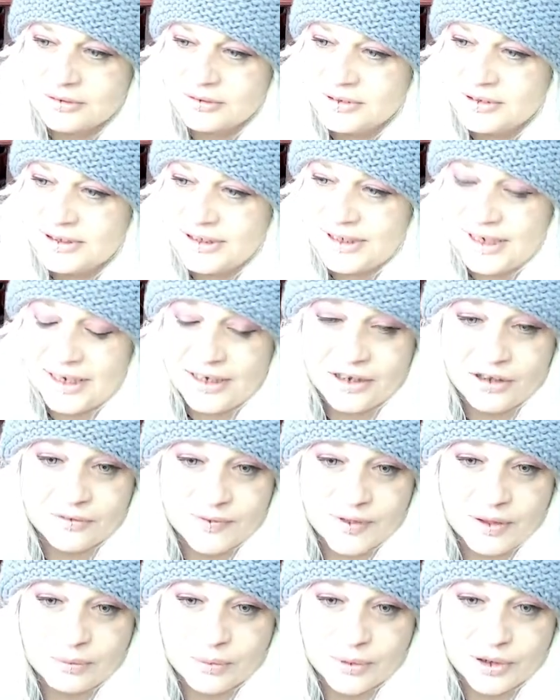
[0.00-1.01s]
Did any of
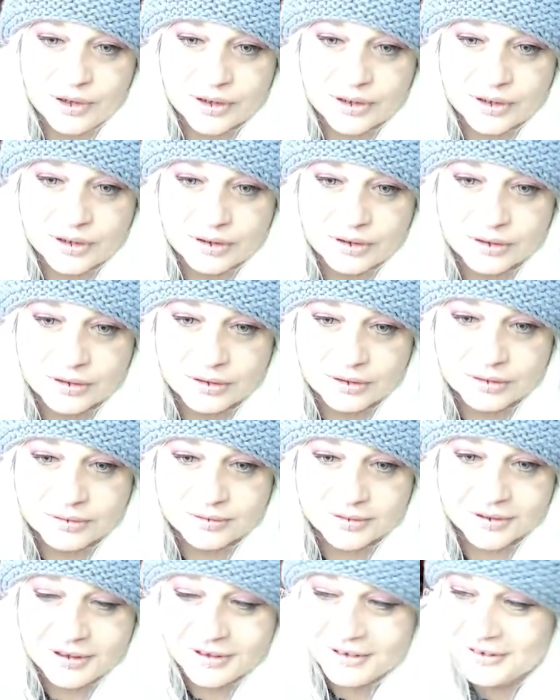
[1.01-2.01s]
that work?
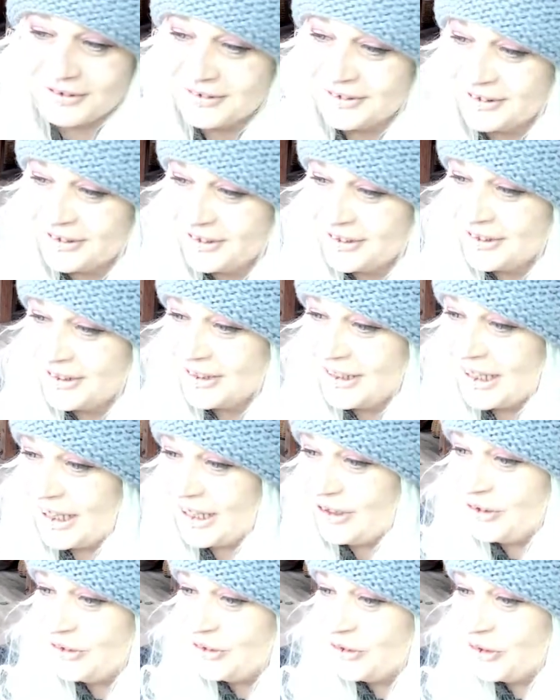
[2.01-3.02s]

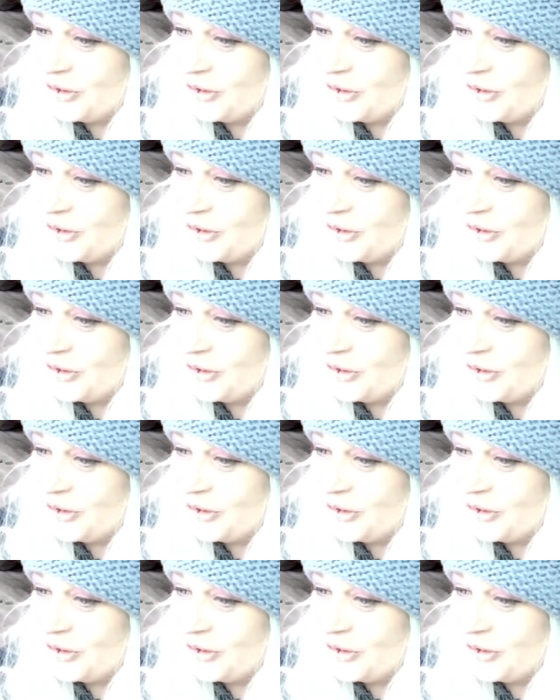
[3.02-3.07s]
I don't know.